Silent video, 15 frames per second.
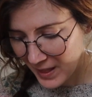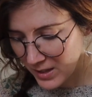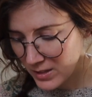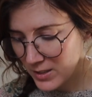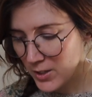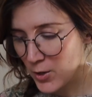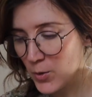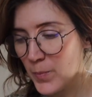
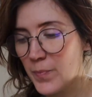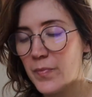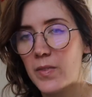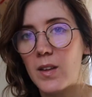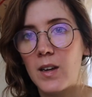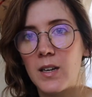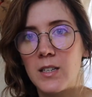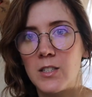So
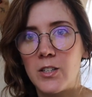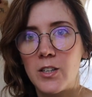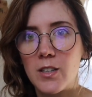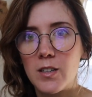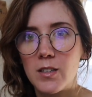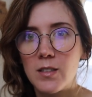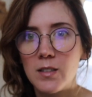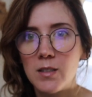I
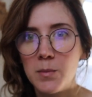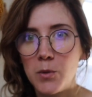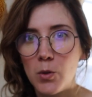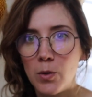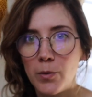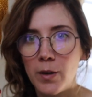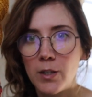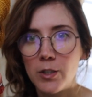took some
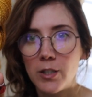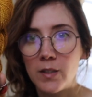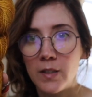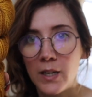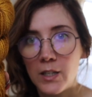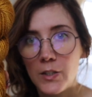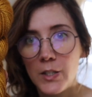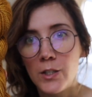Gold Rush because
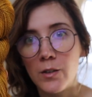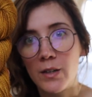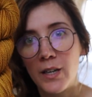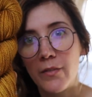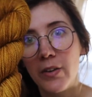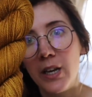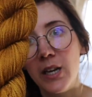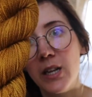I actually don't
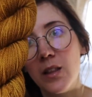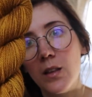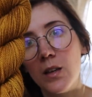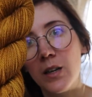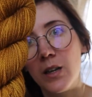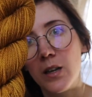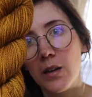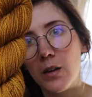have
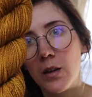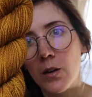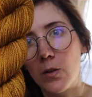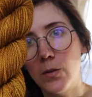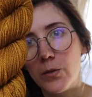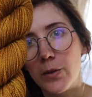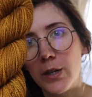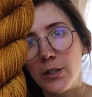anything knit in
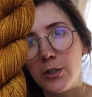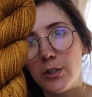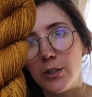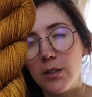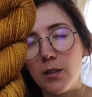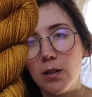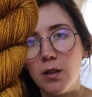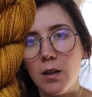Gold
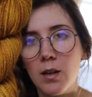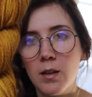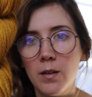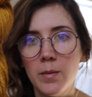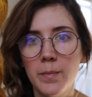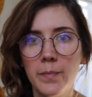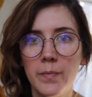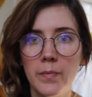Rush.
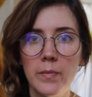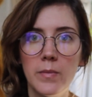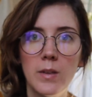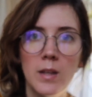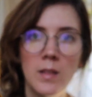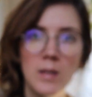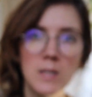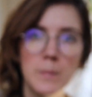And
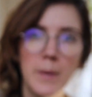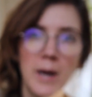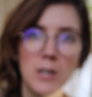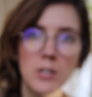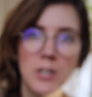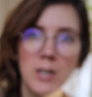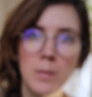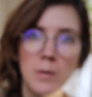this
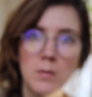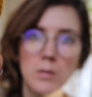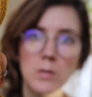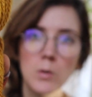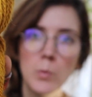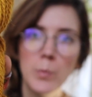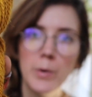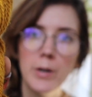batch came out
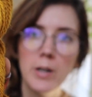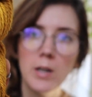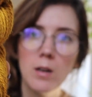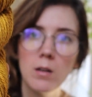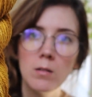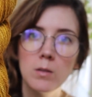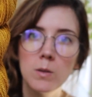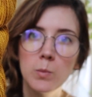so pretty.
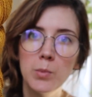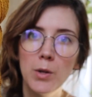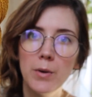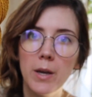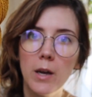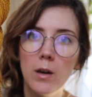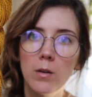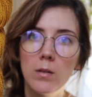Oh, it's
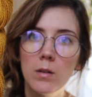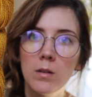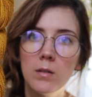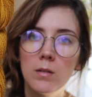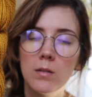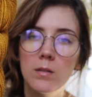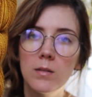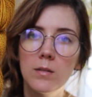blowing out
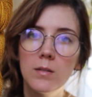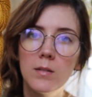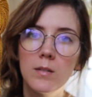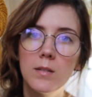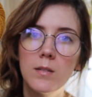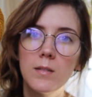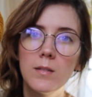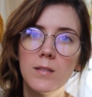
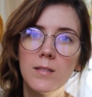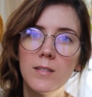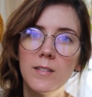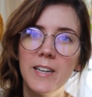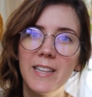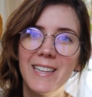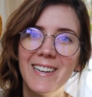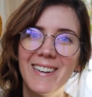right